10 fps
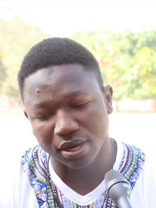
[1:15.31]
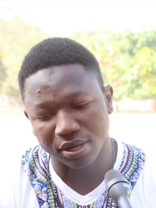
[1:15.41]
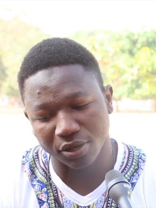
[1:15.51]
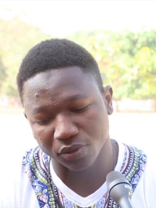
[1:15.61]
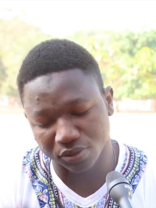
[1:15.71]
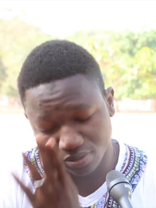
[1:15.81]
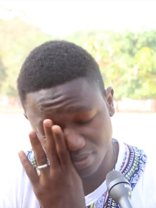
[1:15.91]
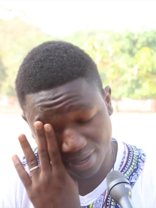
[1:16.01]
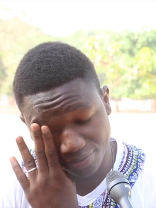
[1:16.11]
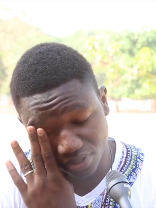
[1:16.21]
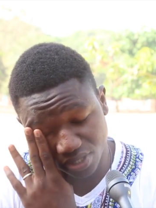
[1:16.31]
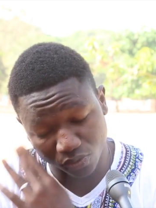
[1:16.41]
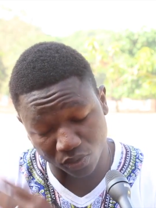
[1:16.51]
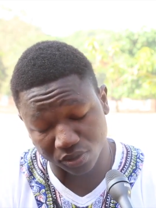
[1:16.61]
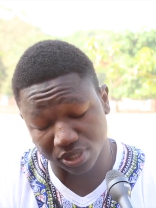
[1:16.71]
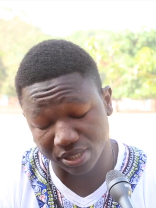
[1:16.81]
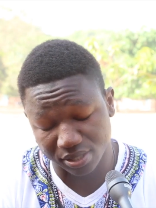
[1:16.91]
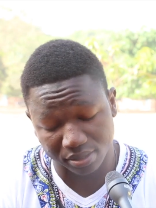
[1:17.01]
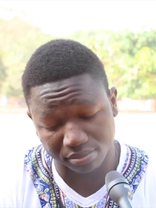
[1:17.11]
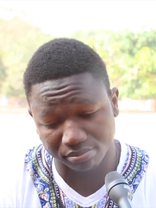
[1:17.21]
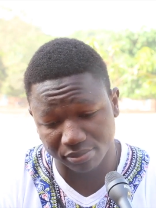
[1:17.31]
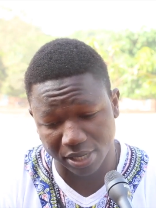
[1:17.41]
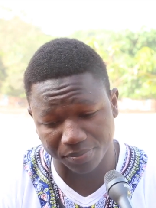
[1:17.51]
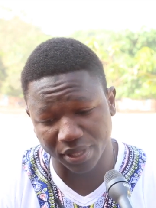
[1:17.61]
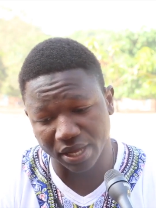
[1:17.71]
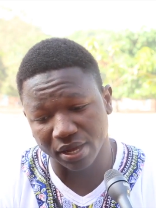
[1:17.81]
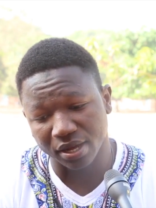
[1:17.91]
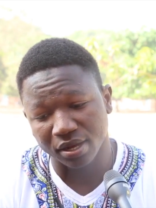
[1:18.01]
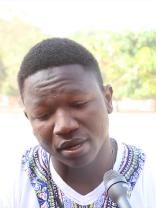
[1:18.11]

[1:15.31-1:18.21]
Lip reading: At first he worked as a lab tech,